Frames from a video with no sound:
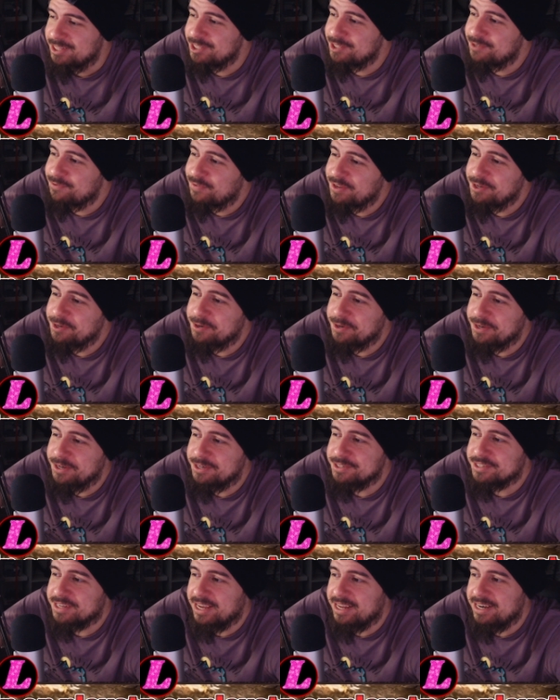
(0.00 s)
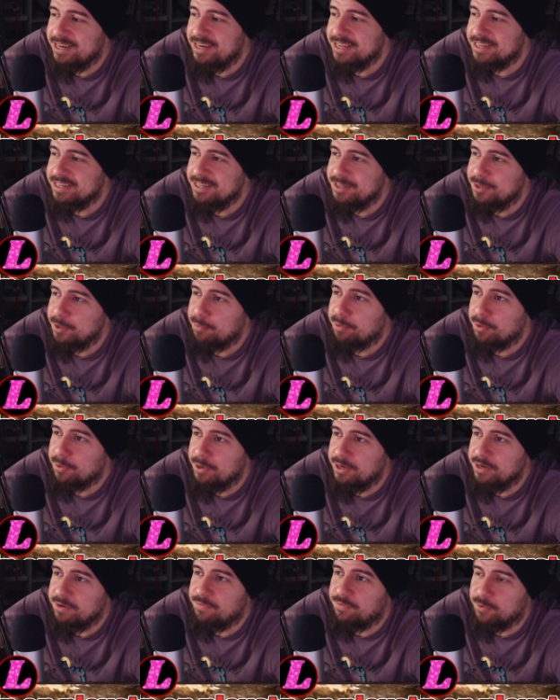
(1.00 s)
this video here is kind of like a little
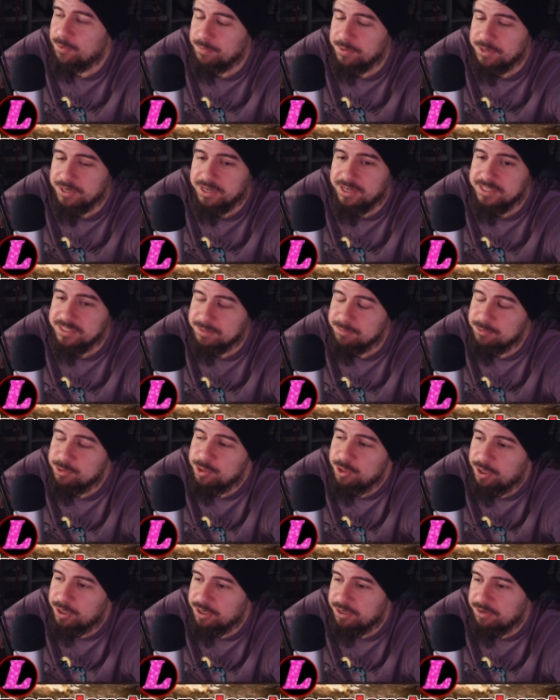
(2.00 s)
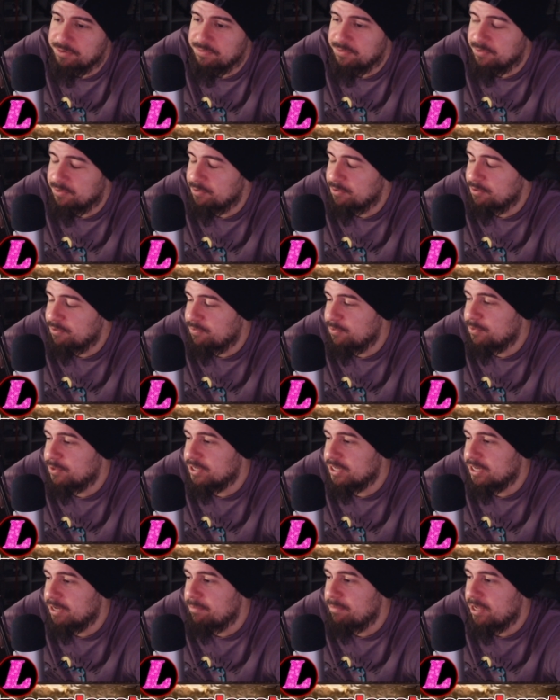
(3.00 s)
parade for me, guys. I'm sorry if you if you
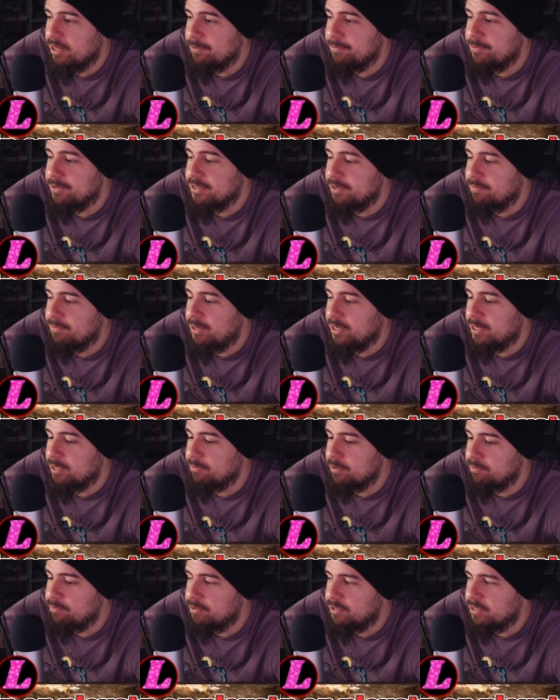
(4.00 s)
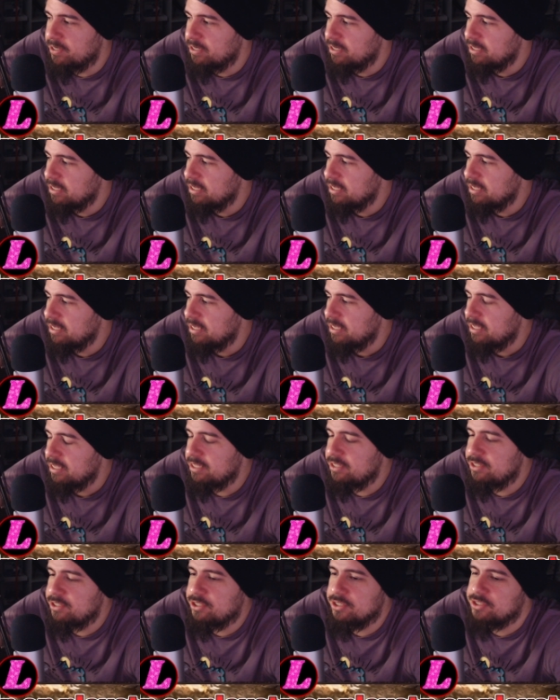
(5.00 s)
want to get mad at me, get mad at me, but
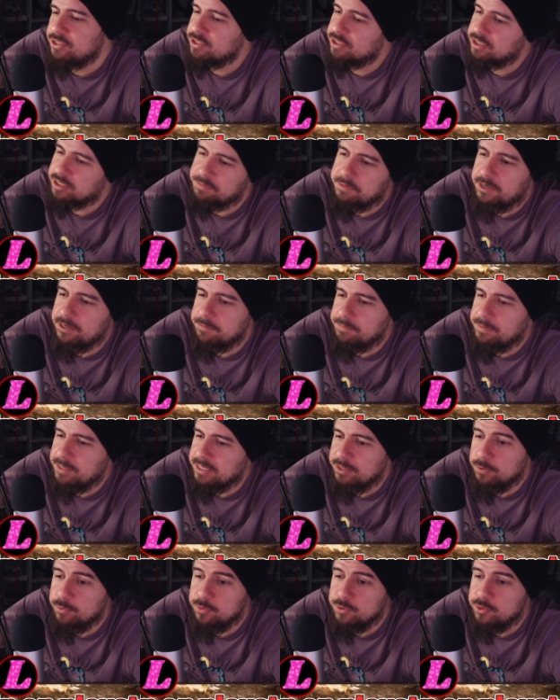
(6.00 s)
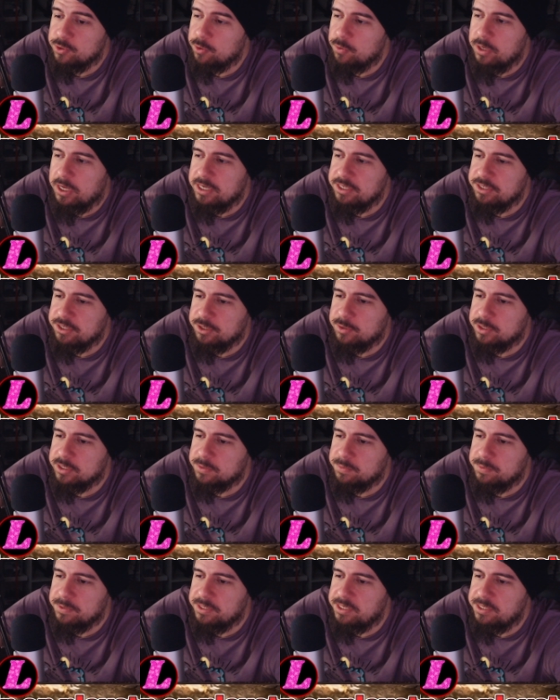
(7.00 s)
it's just, come on, man. There was no logical
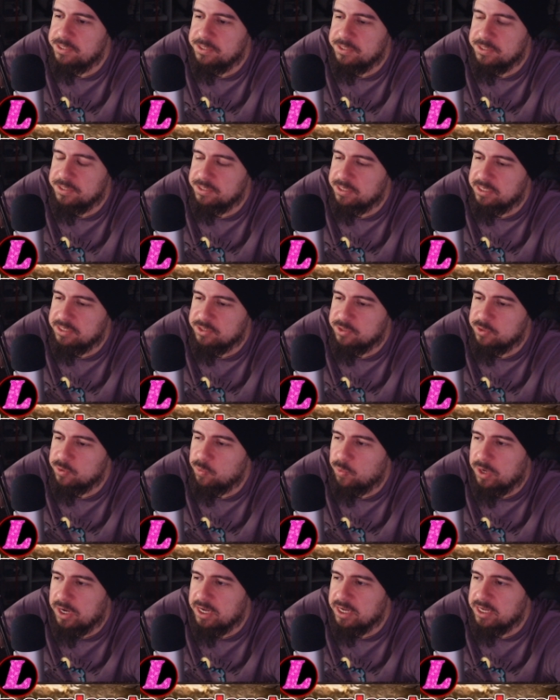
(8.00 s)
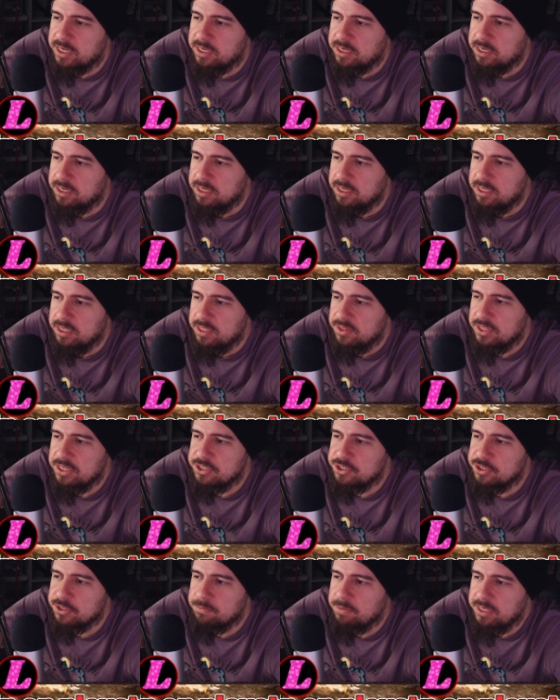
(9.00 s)
explanation as to why they
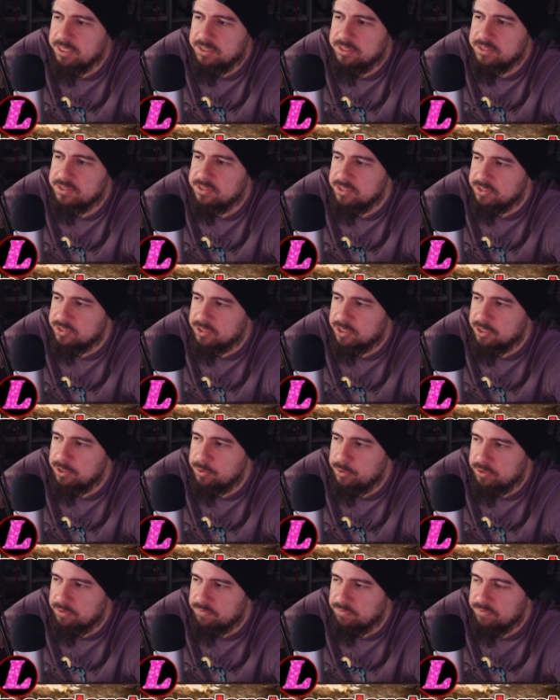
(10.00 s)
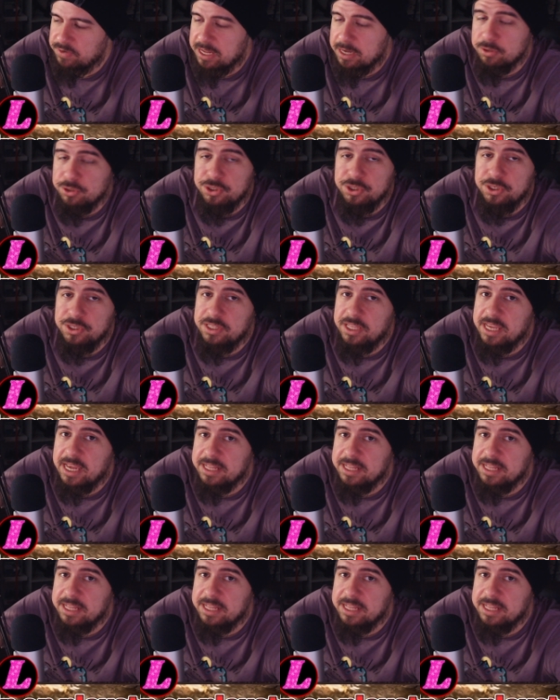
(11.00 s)
should make this exclusive. Now, should they